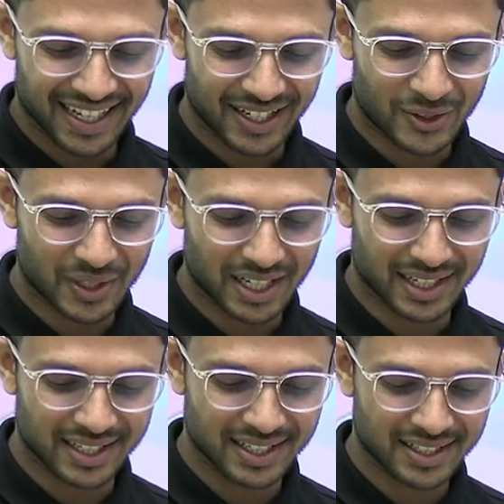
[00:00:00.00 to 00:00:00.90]

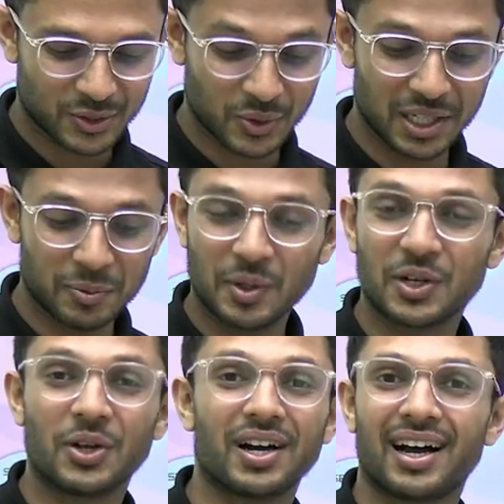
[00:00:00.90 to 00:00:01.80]
Okay.
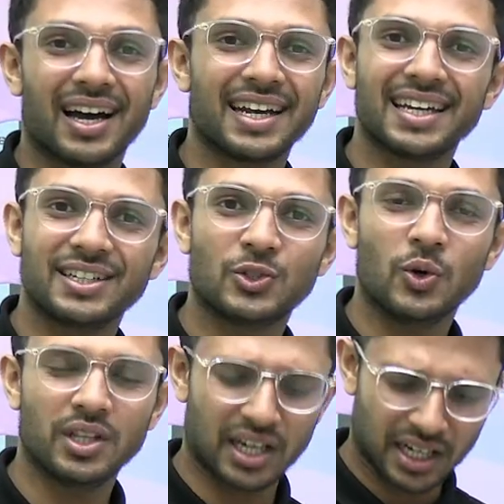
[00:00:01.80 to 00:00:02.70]
Sudeep, are,
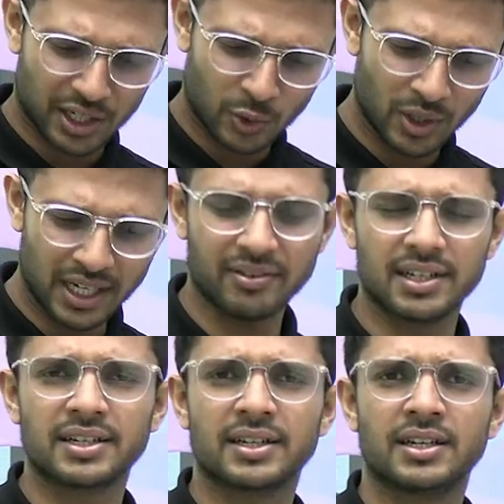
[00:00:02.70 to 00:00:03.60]
chod di, are, don't leave
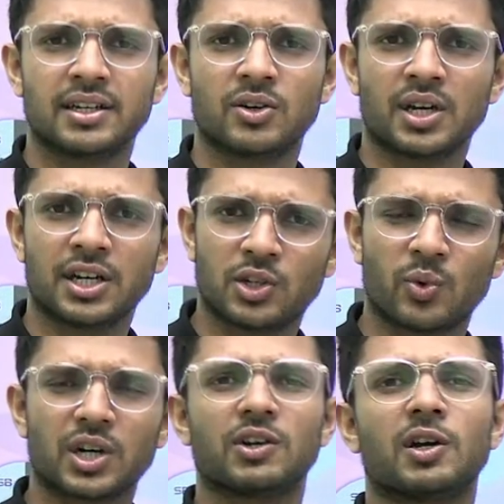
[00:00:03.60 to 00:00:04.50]
it. Okay, to
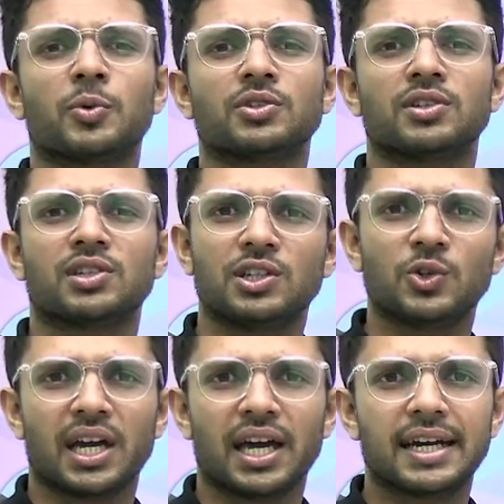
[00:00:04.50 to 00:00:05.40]
whatever position
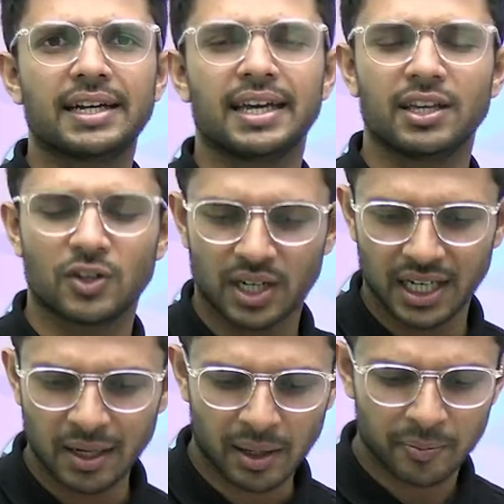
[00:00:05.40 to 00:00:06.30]
you can take your
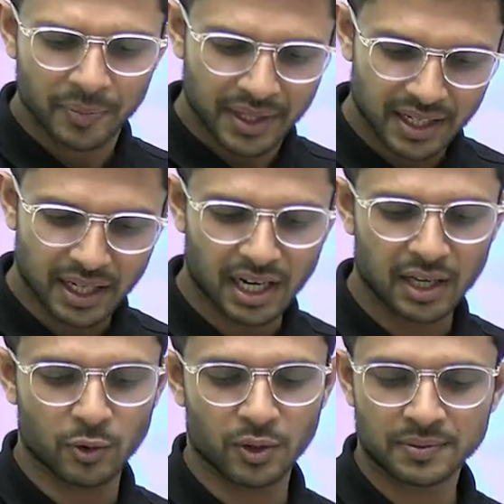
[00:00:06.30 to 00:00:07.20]
name up, kar
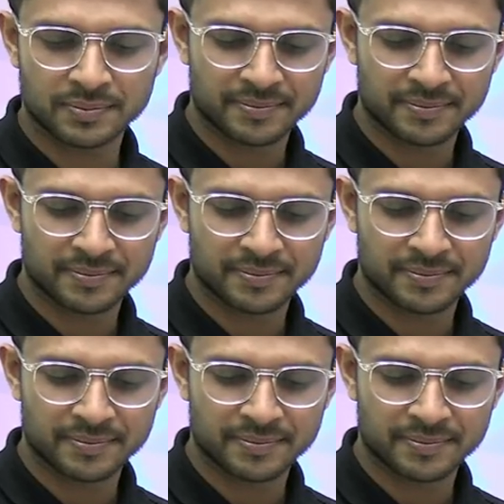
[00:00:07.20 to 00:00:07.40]
le wo.